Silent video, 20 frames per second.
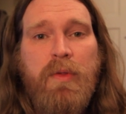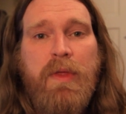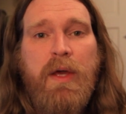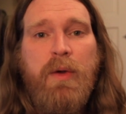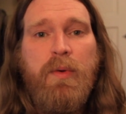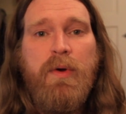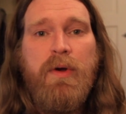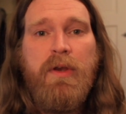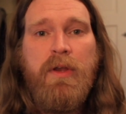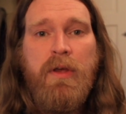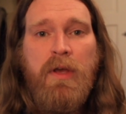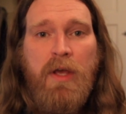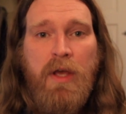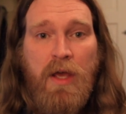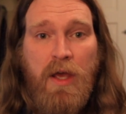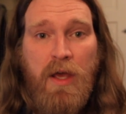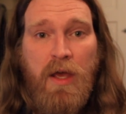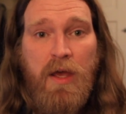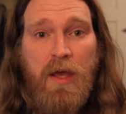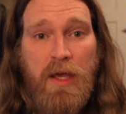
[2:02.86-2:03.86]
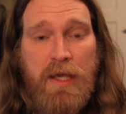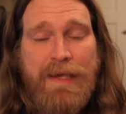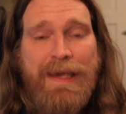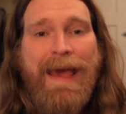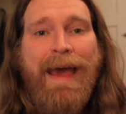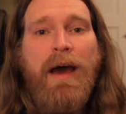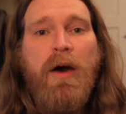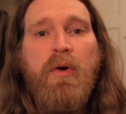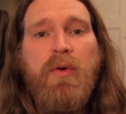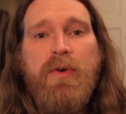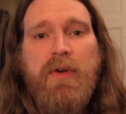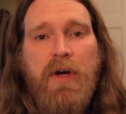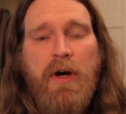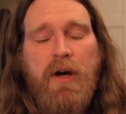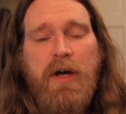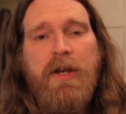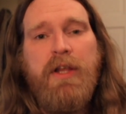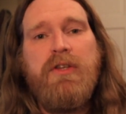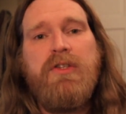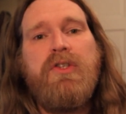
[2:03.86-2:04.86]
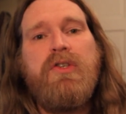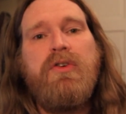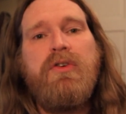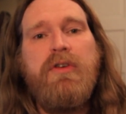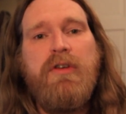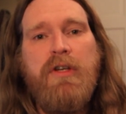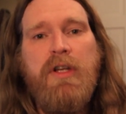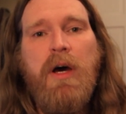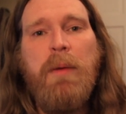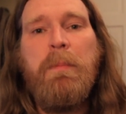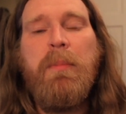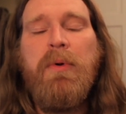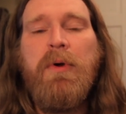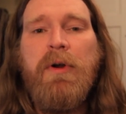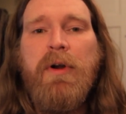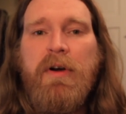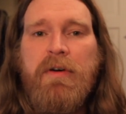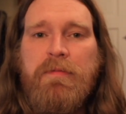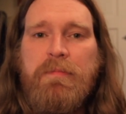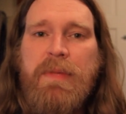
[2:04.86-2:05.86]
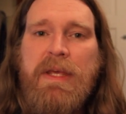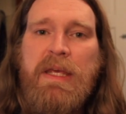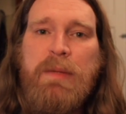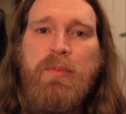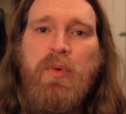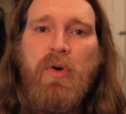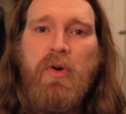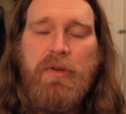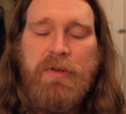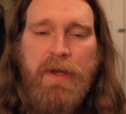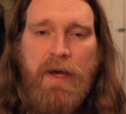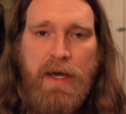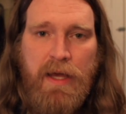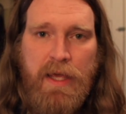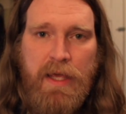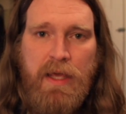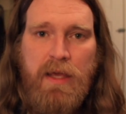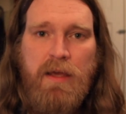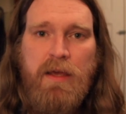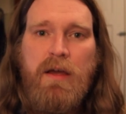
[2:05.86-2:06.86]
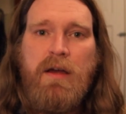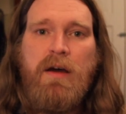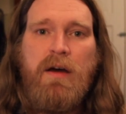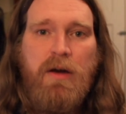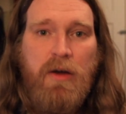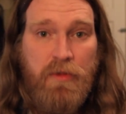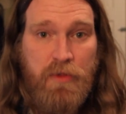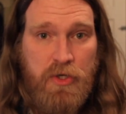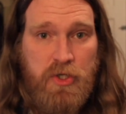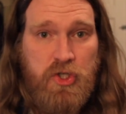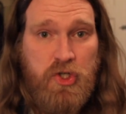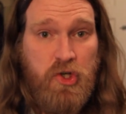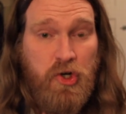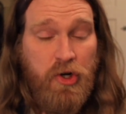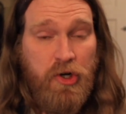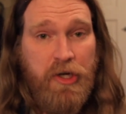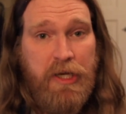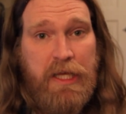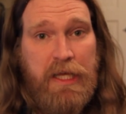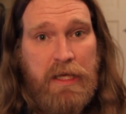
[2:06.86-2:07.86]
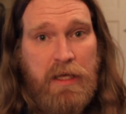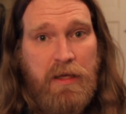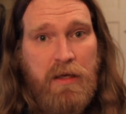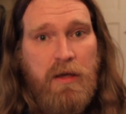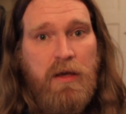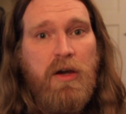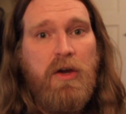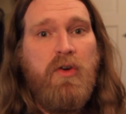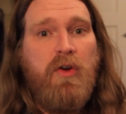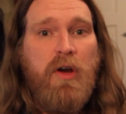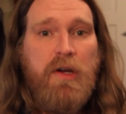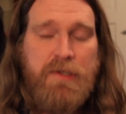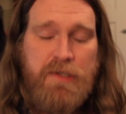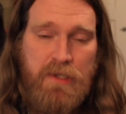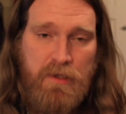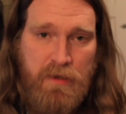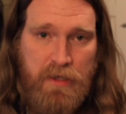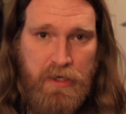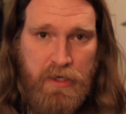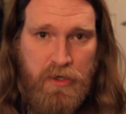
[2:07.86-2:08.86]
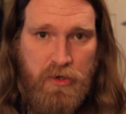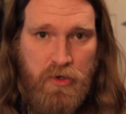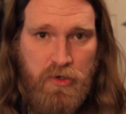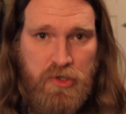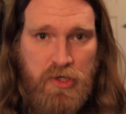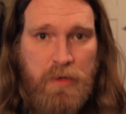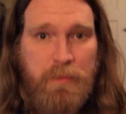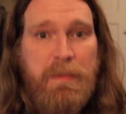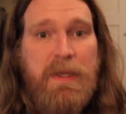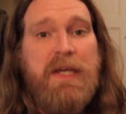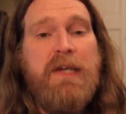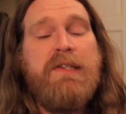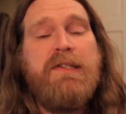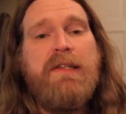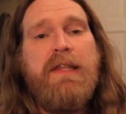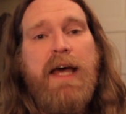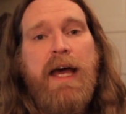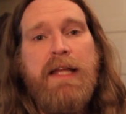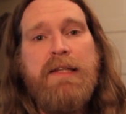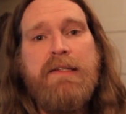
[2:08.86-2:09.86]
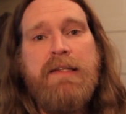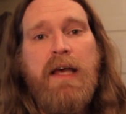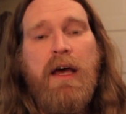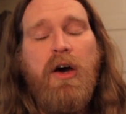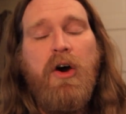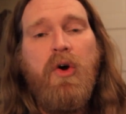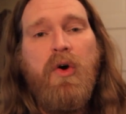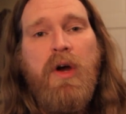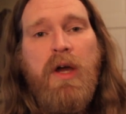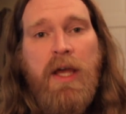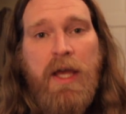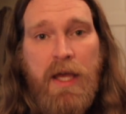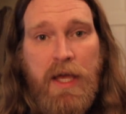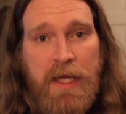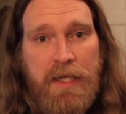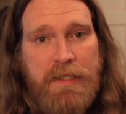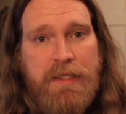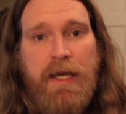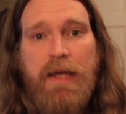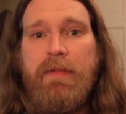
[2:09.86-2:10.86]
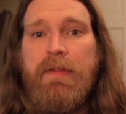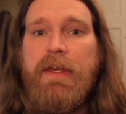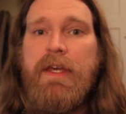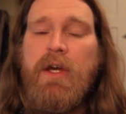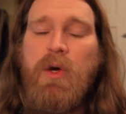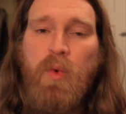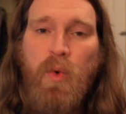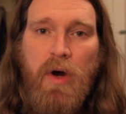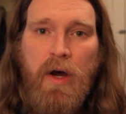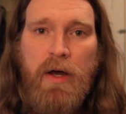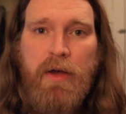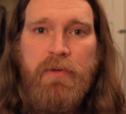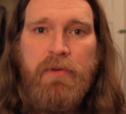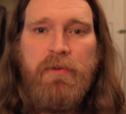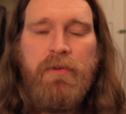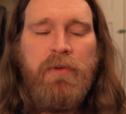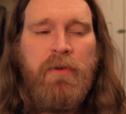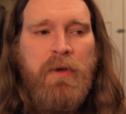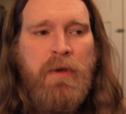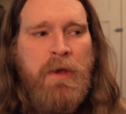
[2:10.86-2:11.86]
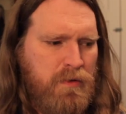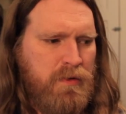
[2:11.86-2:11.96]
they would count on a certain number of people dying on the journey across the Atlantic Ocean because that's how deadly it was.